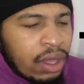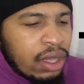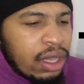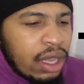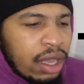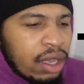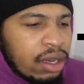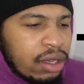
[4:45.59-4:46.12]

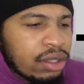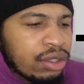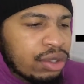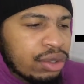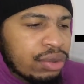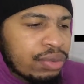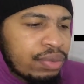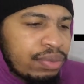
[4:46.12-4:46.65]
look at this
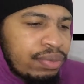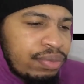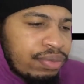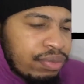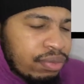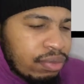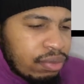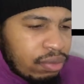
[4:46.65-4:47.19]
list of
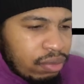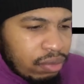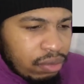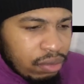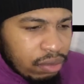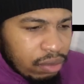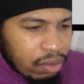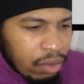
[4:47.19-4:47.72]
all-time scoring
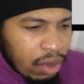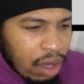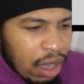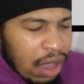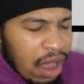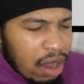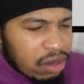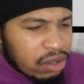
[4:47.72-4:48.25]
big
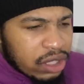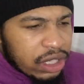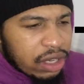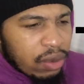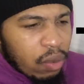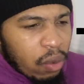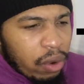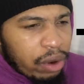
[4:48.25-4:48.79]
3s, it's
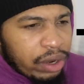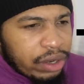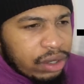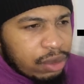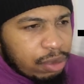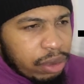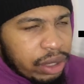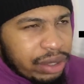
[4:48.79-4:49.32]
clear that
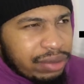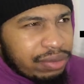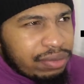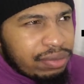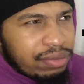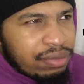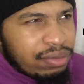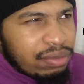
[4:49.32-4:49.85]
just putting
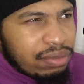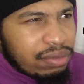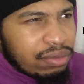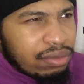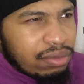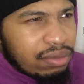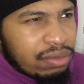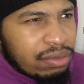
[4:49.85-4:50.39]
the ball in the
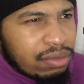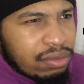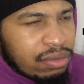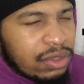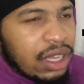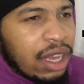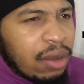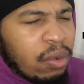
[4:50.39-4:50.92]
hoop doesn't
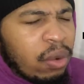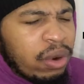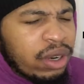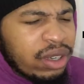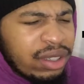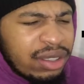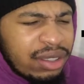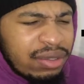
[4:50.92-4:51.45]
always
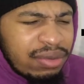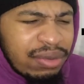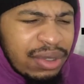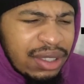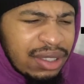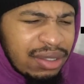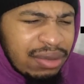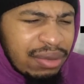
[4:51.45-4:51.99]
lead to
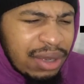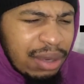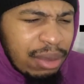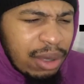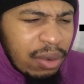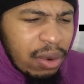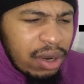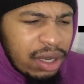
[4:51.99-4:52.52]
success throughout the
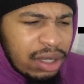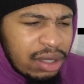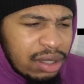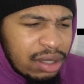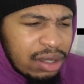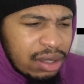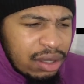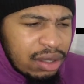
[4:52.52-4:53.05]

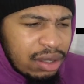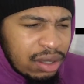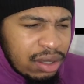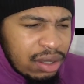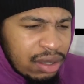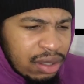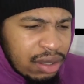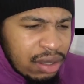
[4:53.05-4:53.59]
season. In
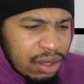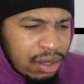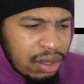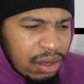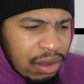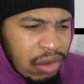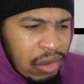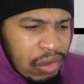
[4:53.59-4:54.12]

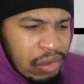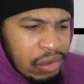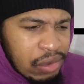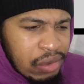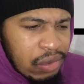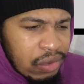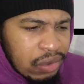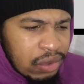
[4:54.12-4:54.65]
fact,
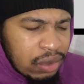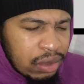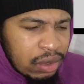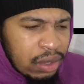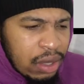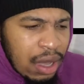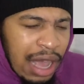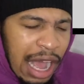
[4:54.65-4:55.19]
It
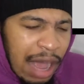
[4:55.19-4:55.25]
rarely does.